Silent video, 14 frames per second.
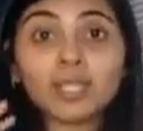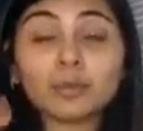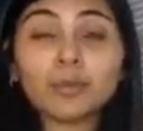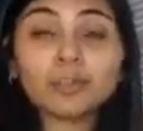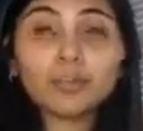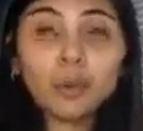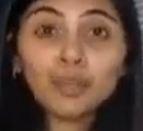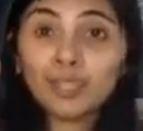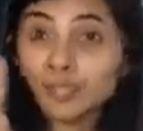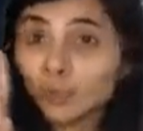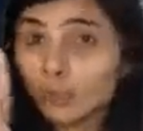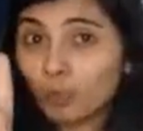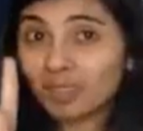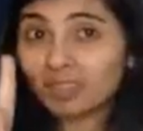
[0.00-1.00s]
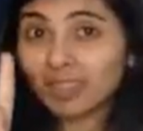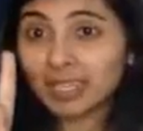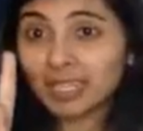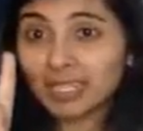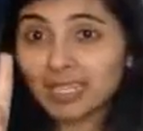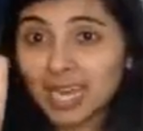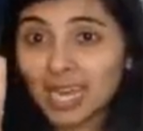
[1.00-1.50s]
So we focus on one thing
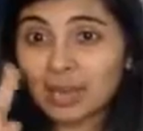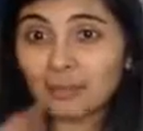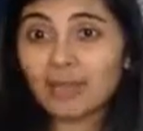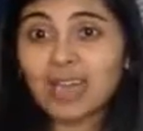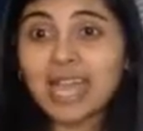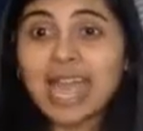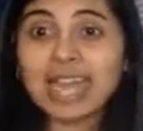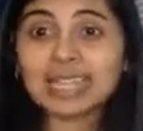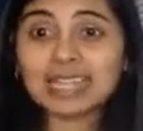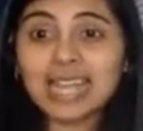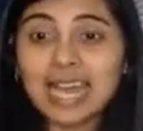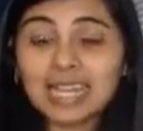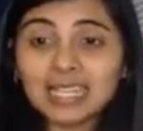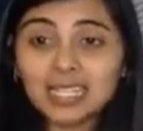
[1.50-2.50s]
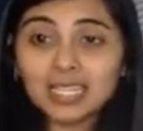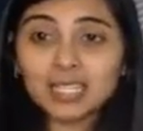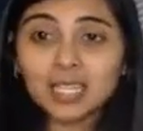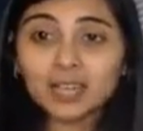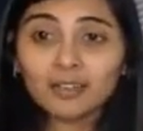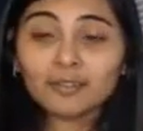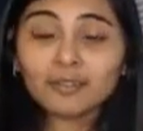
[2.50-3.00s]
at a time, and that is
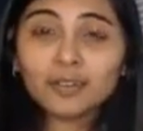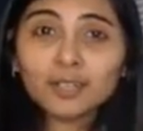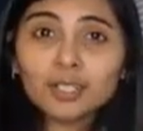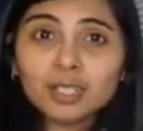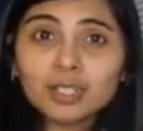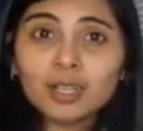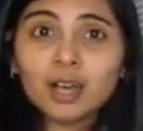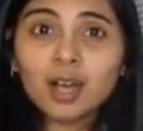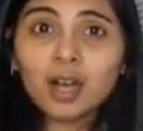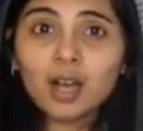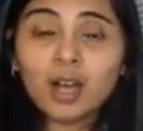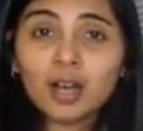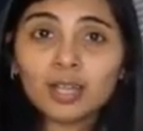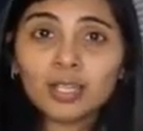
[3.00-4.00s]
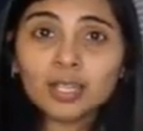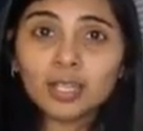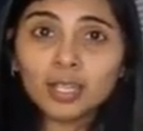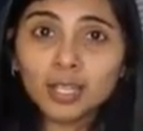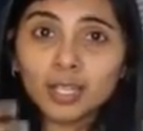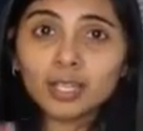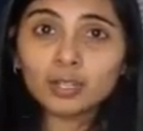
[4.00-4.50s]
first on
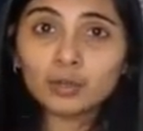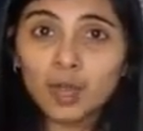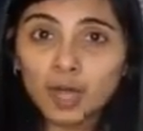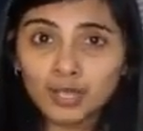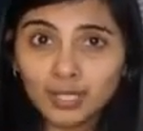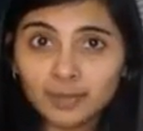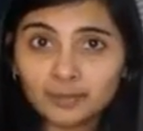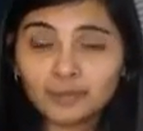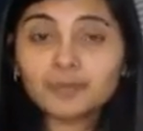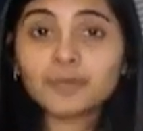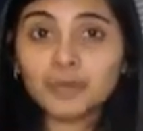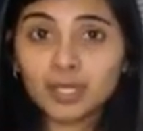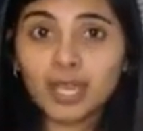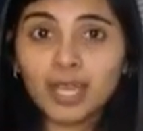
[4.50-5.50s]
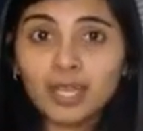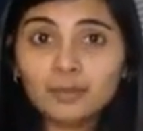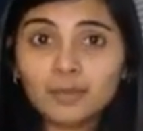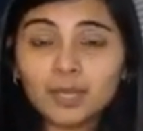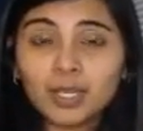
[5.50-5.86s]
your body, okay?